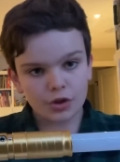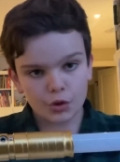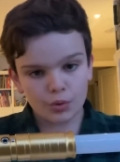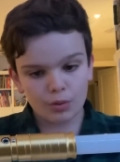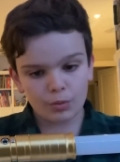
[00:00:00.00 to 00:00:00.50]

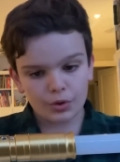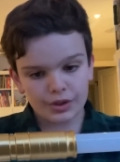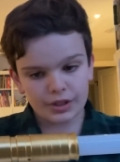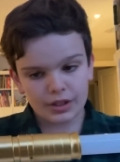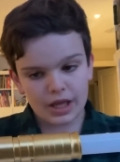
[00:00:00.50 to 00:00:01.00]
dual
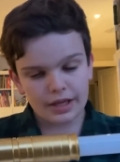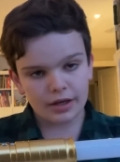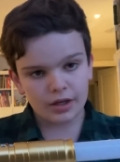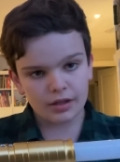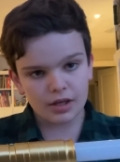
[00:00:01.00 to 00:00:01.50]
worthy,
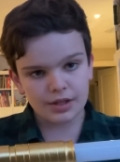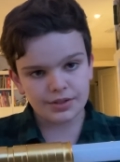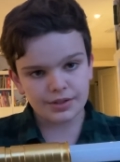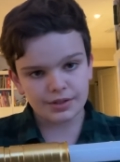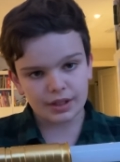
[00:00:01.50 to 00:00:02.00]
and
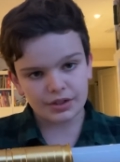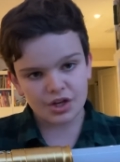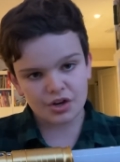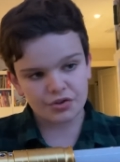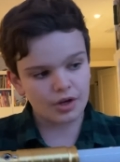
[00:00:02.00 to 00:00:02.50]
it's, like,
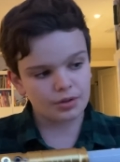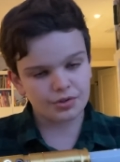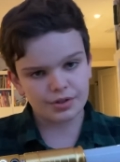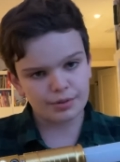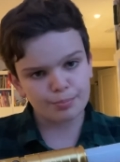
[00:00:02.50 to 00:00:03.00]
changed colors,
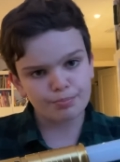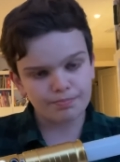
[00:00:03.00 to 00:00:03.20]
and